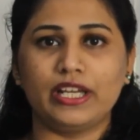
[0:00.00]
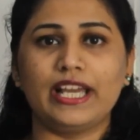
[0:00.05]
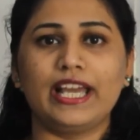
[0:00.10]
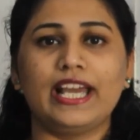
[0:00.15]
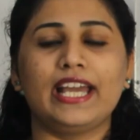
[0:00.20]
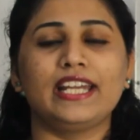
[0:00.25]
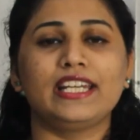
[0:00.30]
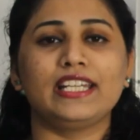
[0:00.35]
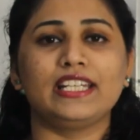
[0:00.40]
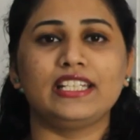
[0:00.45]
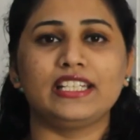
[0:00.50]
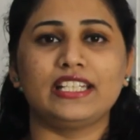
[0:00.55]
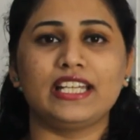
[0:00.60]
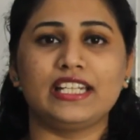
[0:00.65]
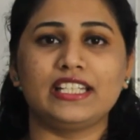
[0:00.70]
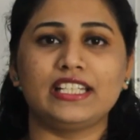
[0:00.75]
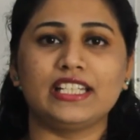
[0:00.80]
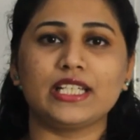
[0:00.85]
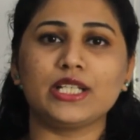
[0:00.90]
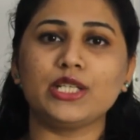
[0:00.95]
and in
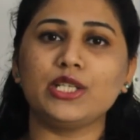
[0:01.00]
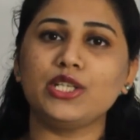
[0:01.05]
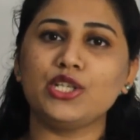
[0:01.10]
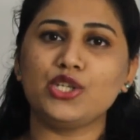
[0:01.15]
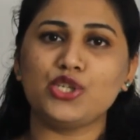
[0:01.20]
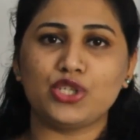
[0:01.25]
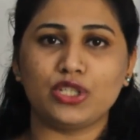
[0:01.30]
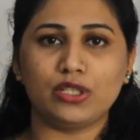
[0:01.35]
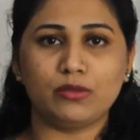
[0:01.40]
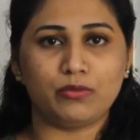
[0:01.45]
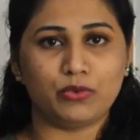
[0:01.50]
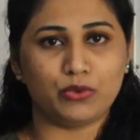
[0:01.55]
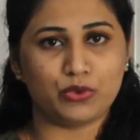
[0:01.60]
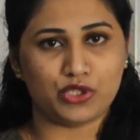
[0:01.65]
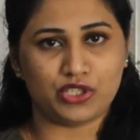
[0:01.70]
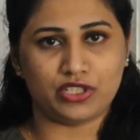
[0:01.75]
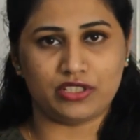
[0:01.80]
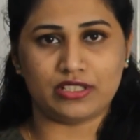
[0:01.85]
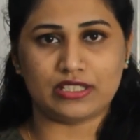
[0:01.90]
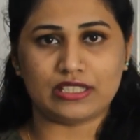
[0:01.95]
that the initial
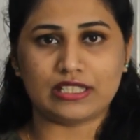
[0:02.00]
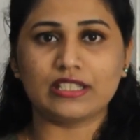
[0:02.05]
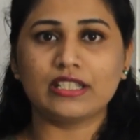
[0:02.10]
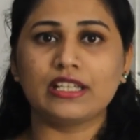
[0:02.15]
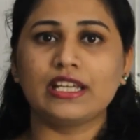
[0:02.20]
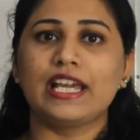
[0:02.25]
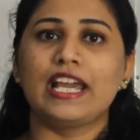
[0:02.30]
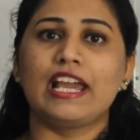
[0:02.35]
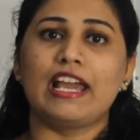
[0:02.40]
portion is the